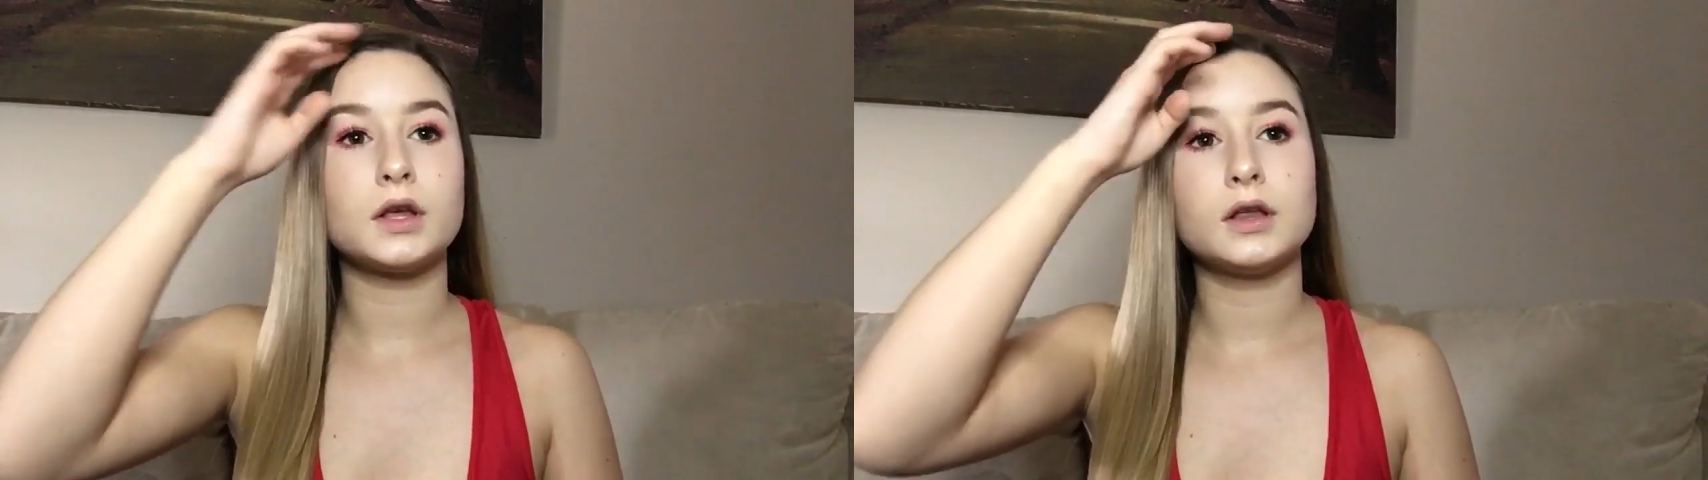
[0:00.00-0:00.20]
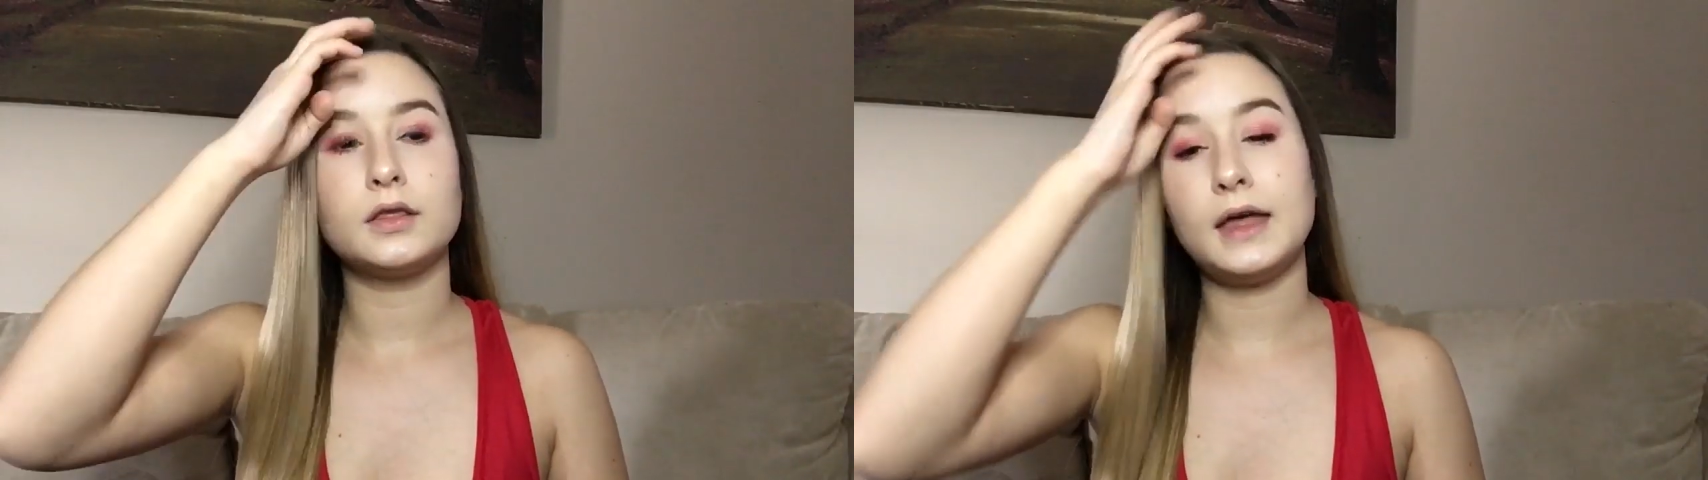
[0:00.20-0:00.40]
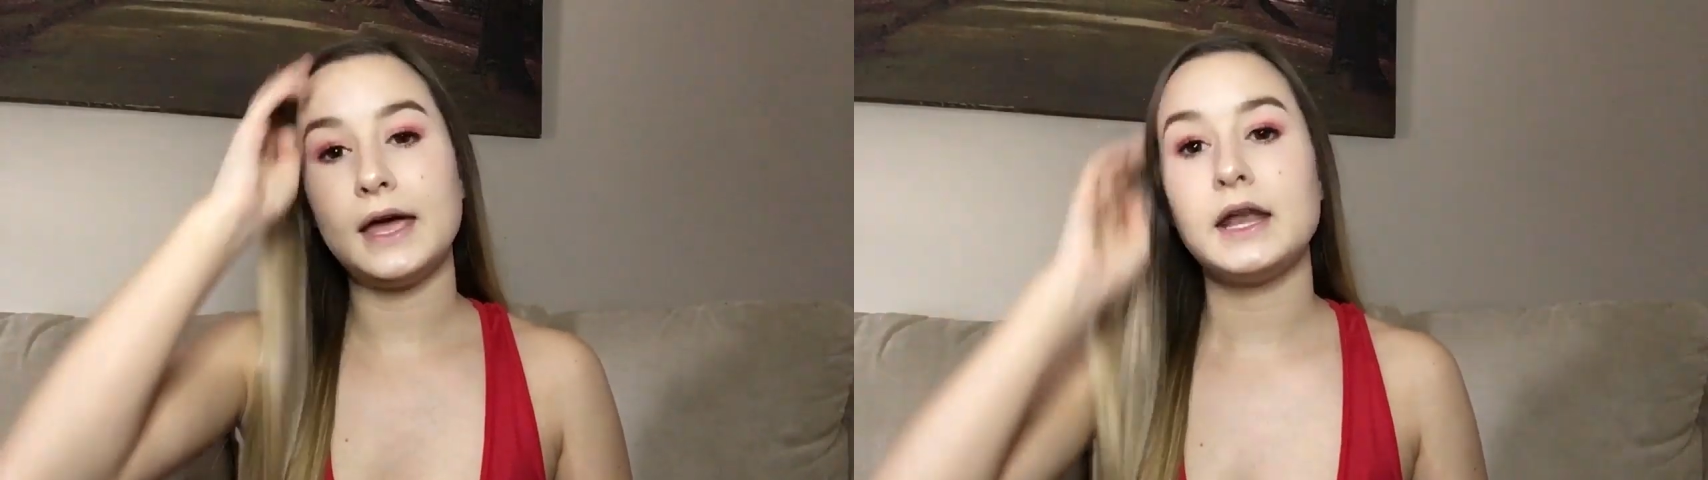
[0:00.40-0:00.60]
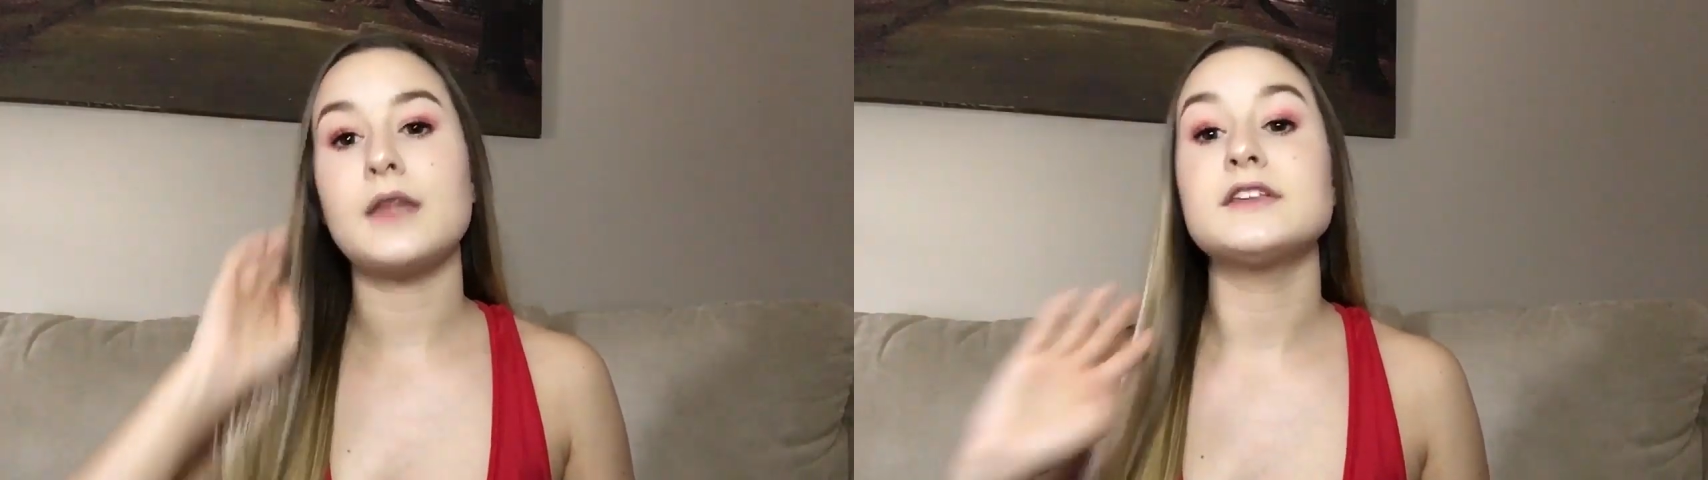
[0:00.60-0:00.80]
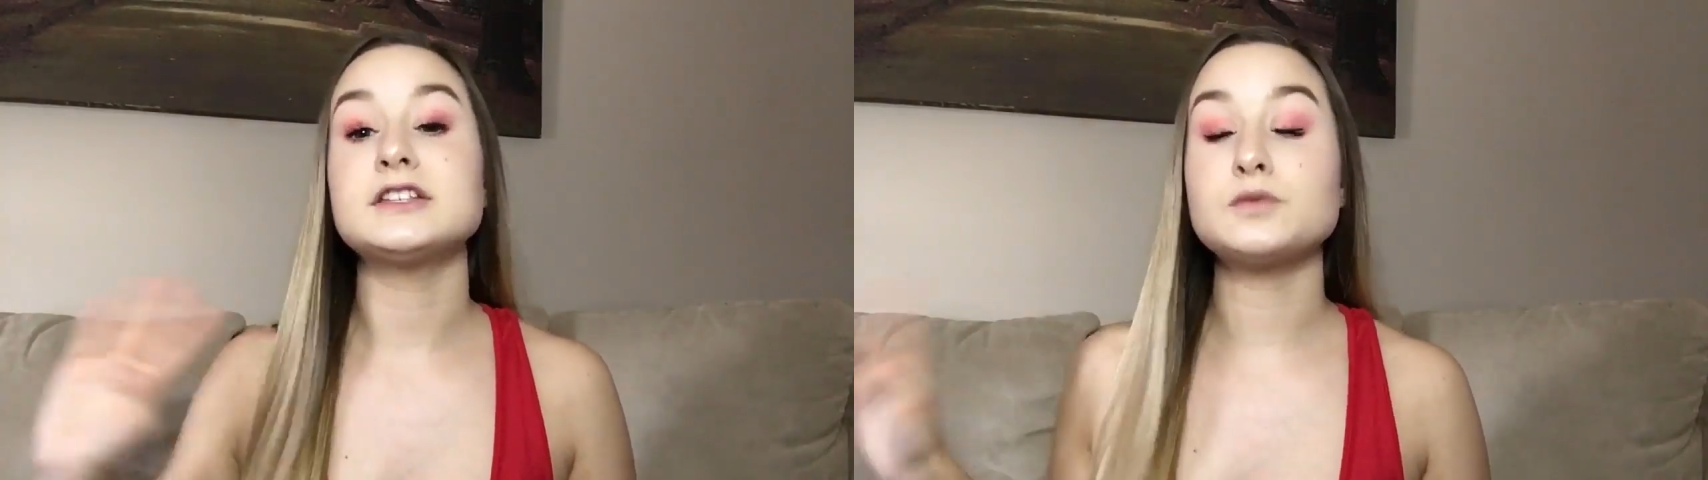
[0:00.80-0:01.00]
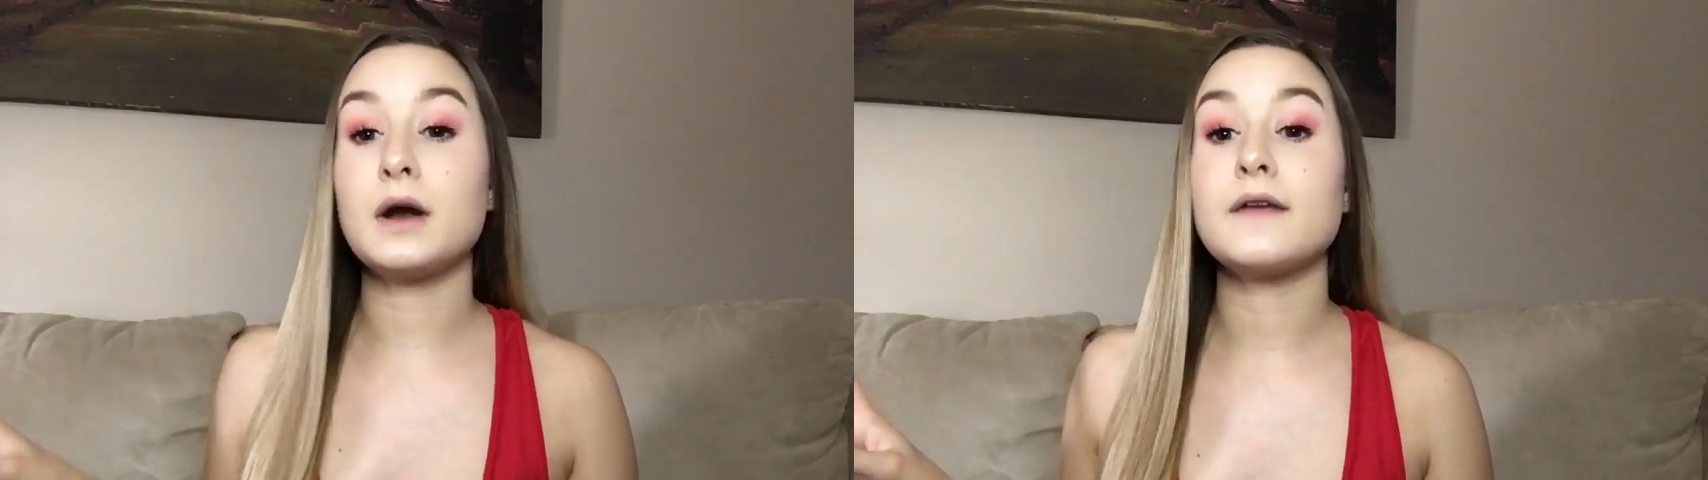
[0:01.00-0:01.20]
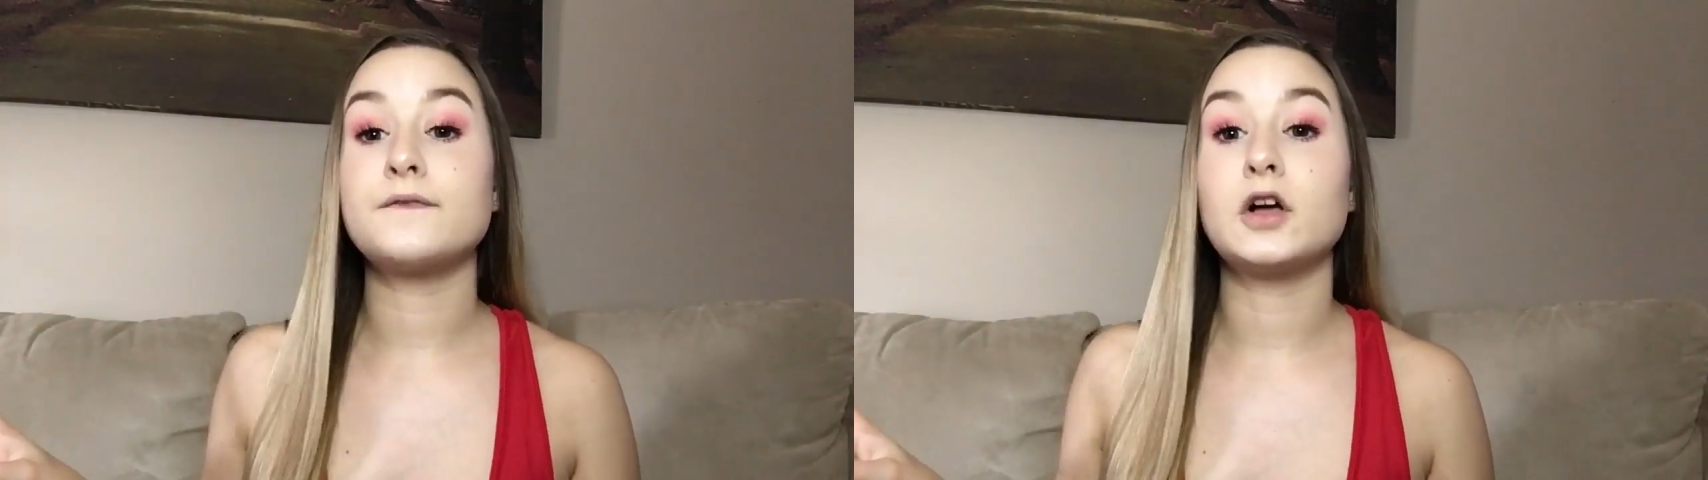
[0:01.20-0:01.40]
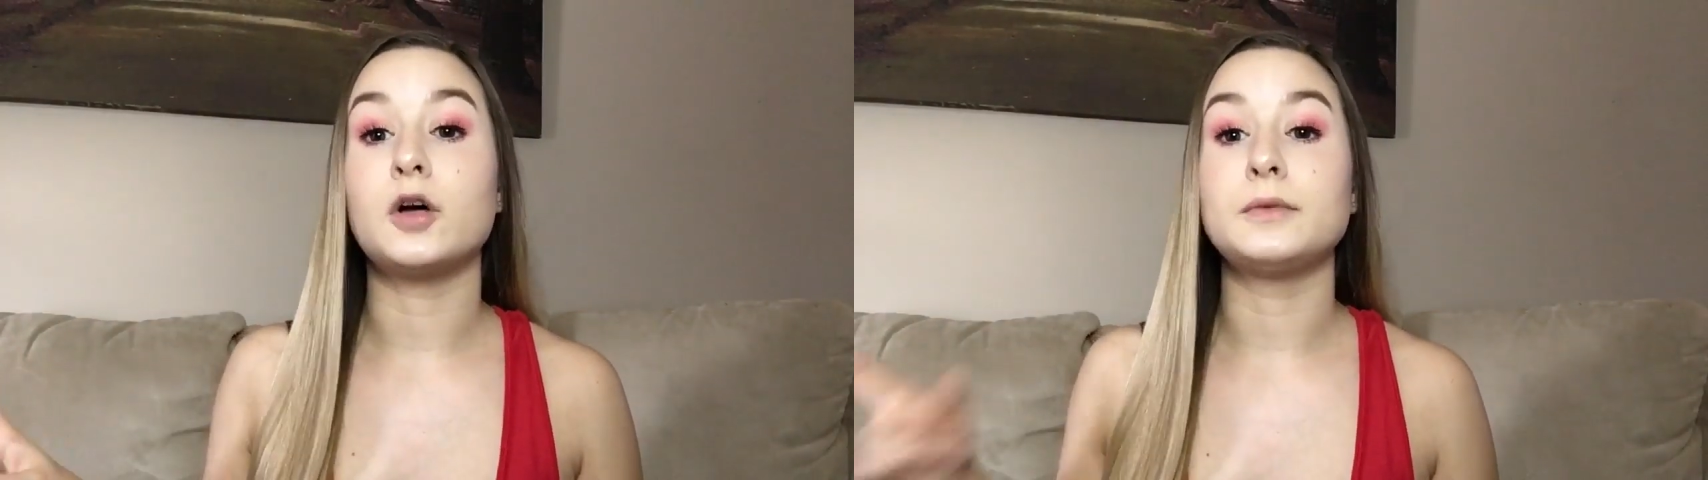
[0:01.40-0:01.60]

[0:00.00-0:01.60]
then, this is where I film,